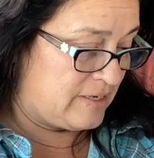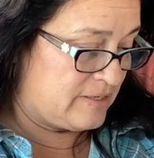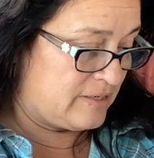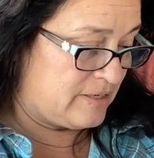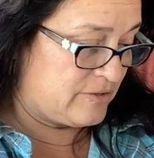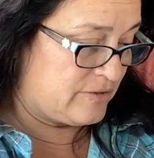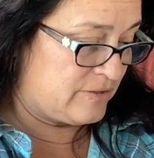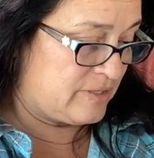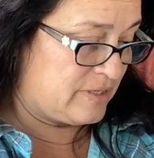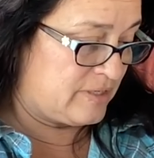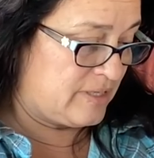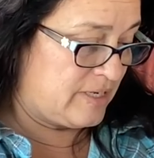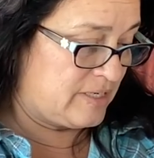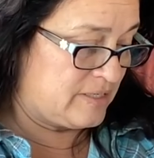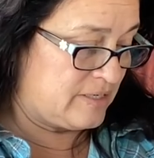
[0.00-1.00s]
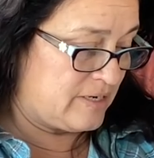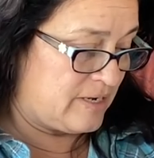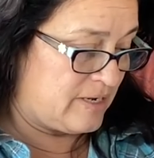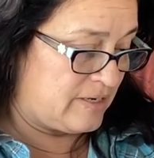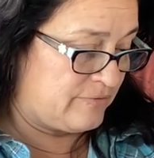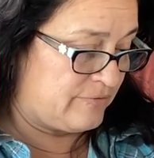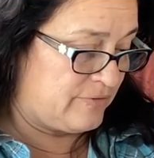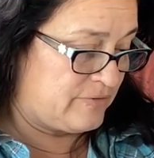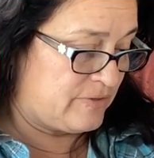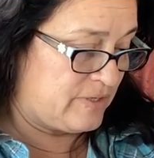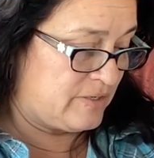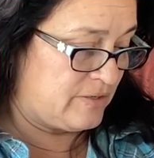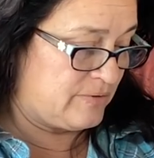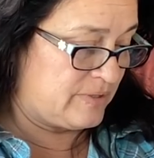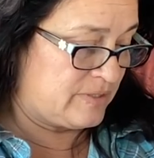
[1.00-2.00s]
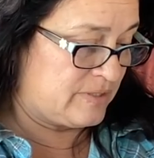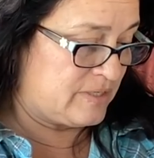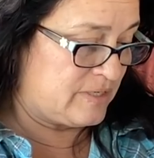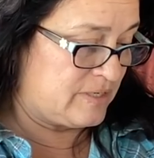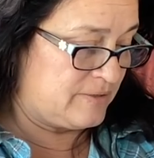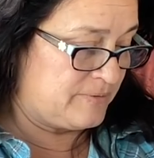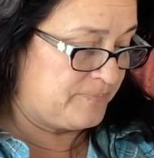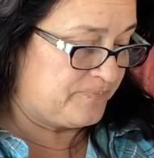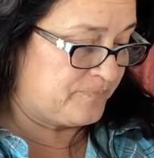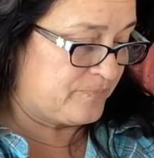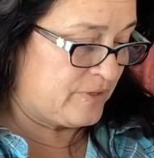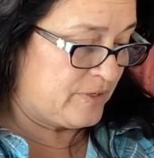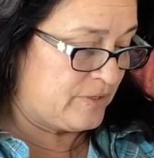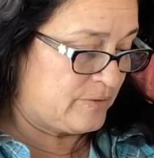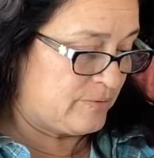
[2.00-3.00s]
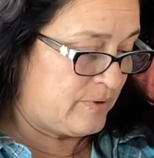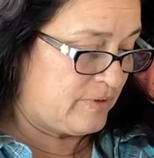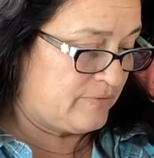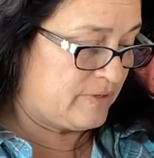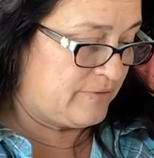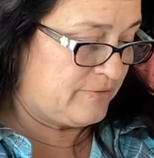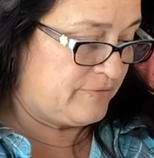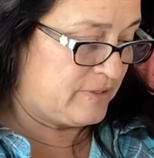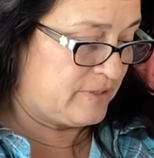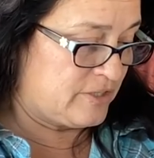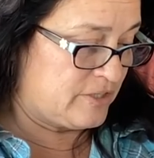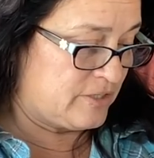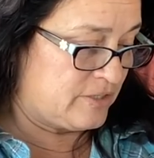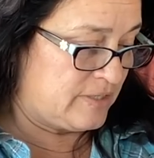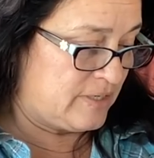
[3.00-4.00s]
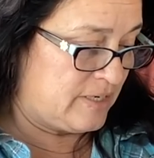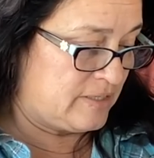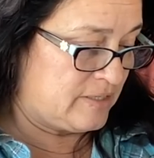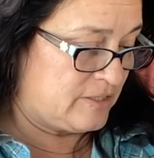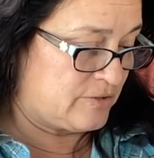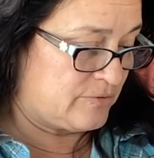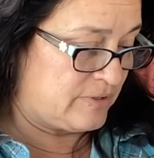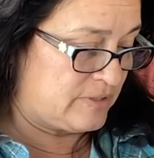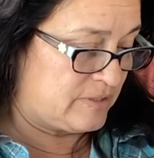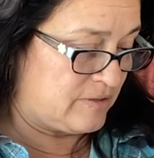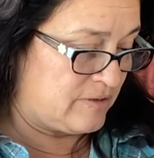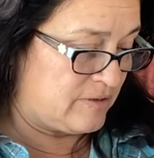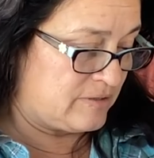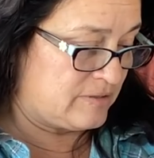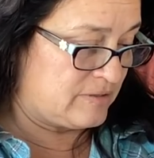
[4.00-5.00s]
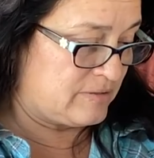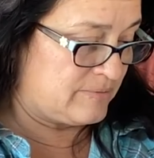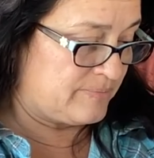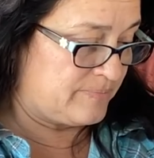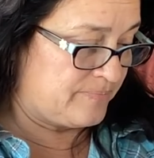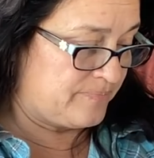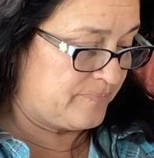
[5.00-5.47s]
Antitrust, the Clayton Act, fifteen U S C, twelve definitions, antitrust laws,